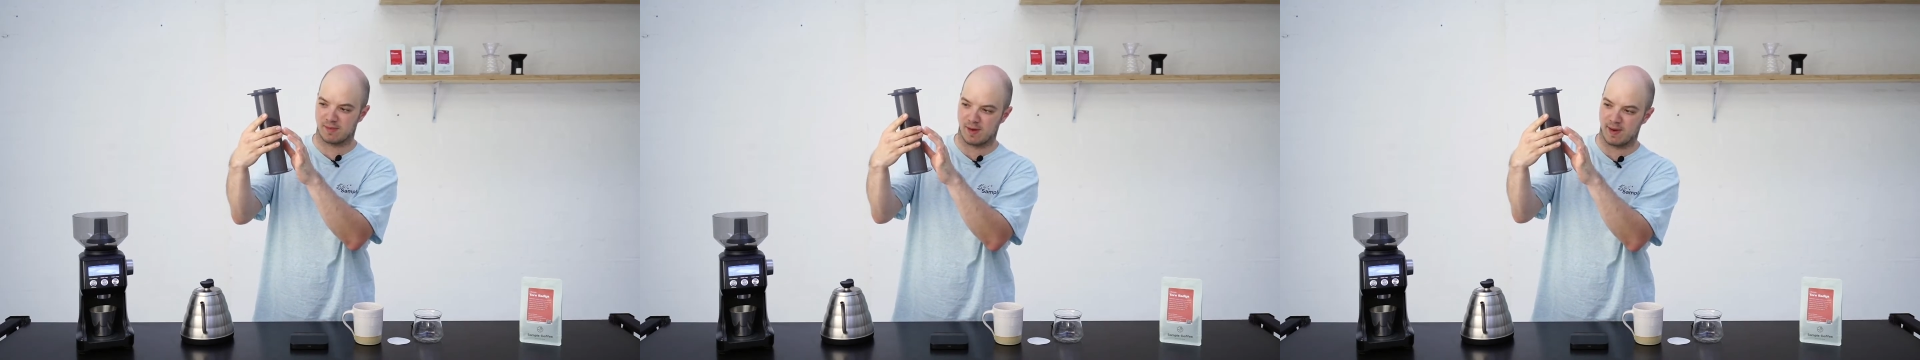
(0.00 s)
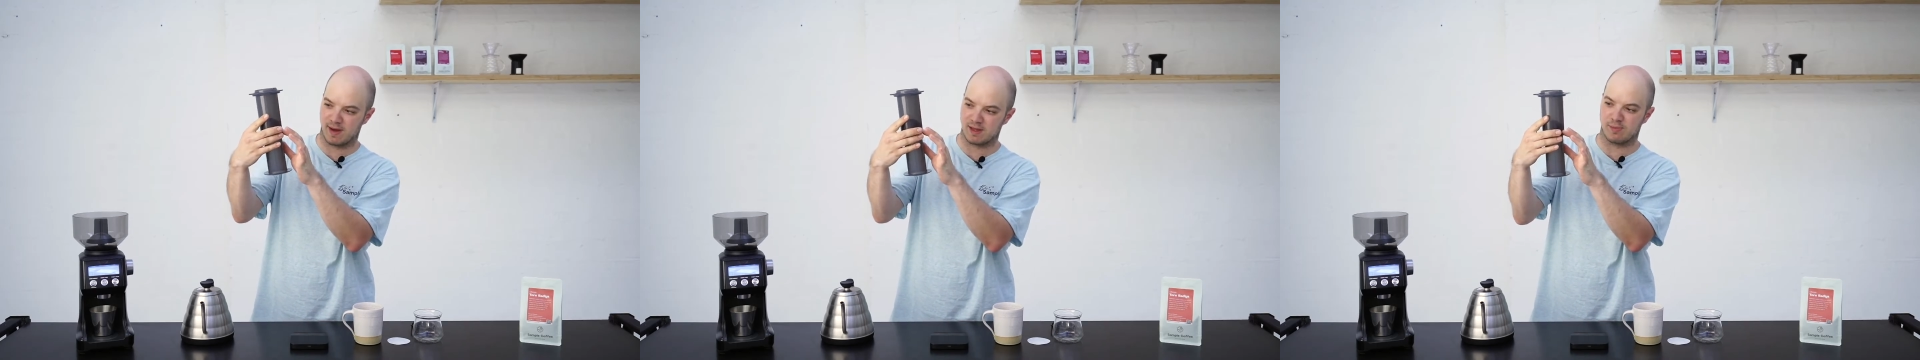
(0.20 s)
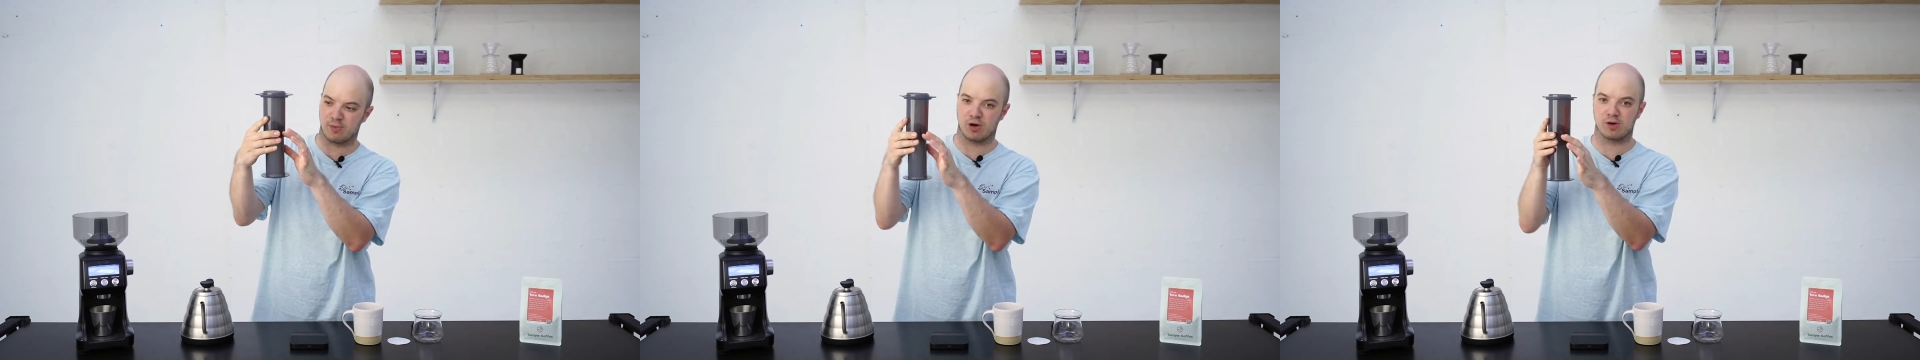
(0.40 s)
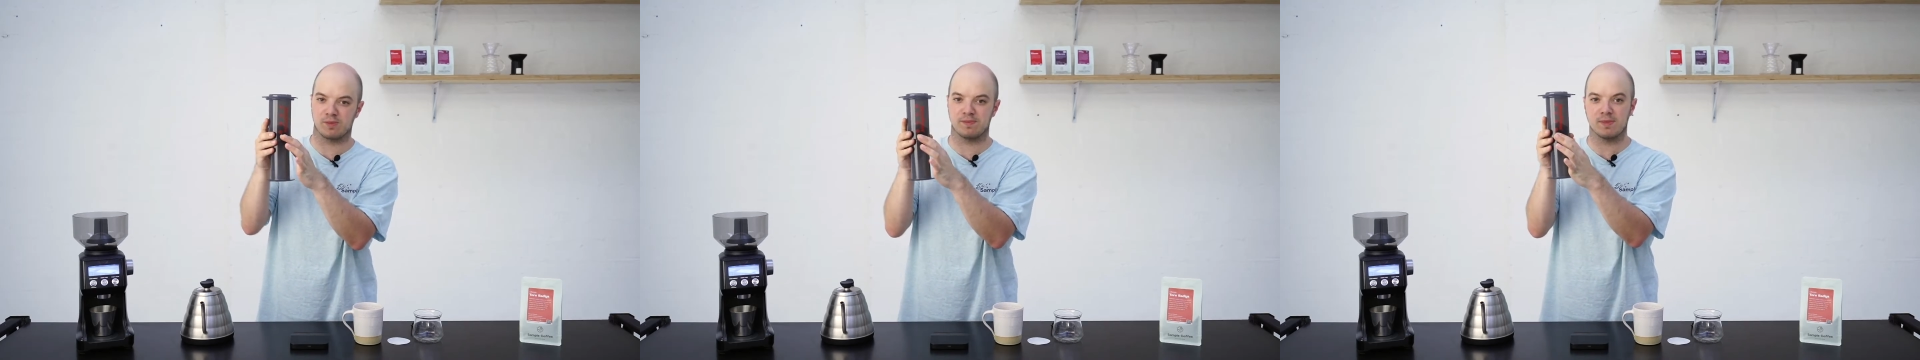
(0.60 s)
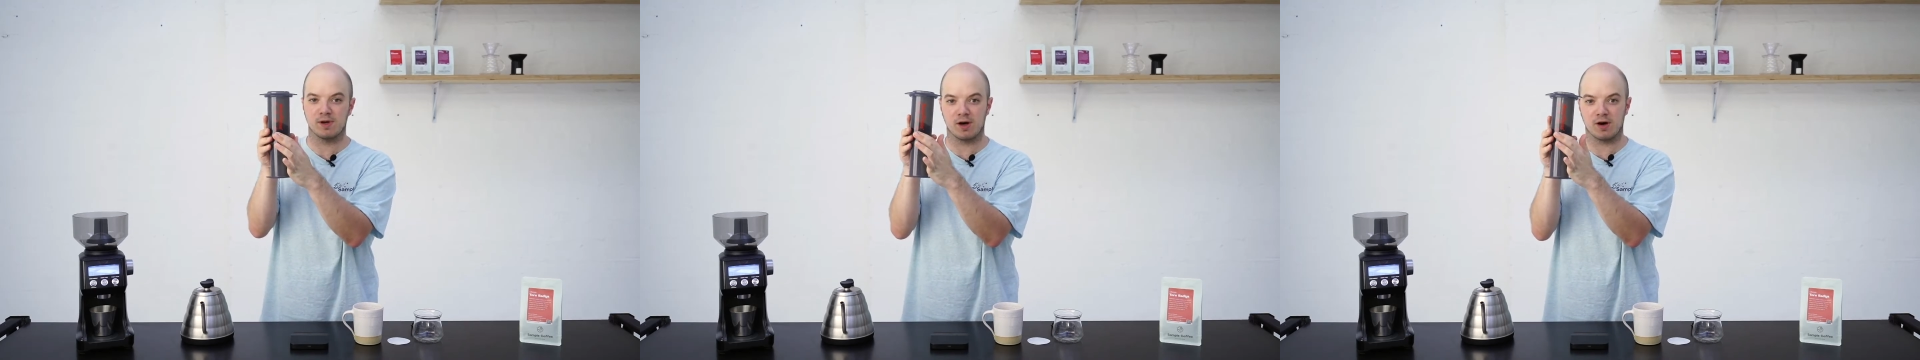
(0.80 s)
about the
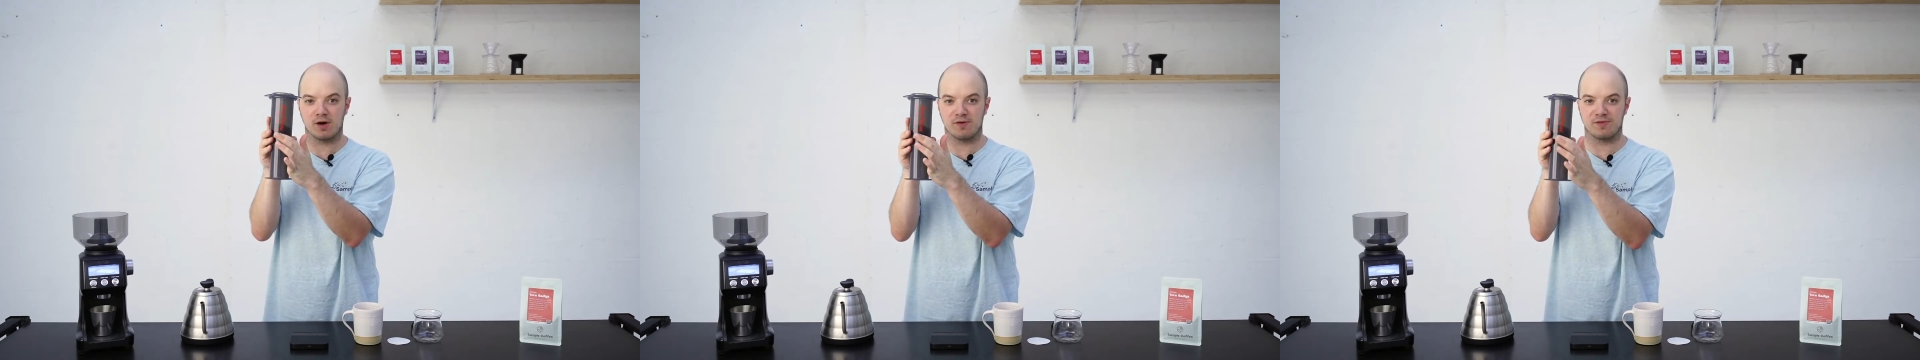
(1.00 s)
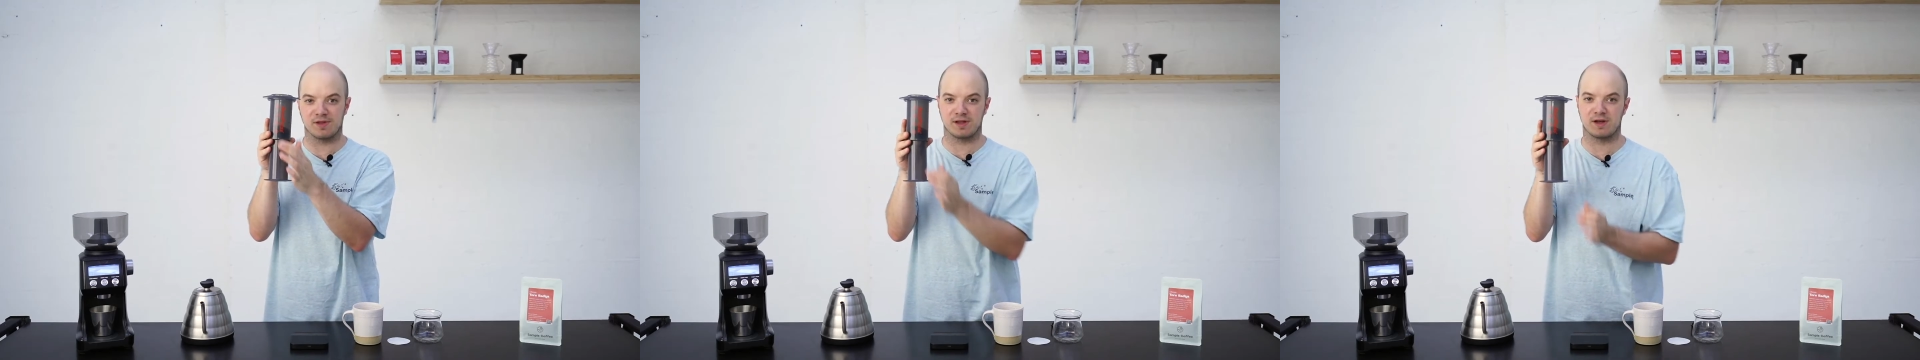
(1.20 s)
bottom of the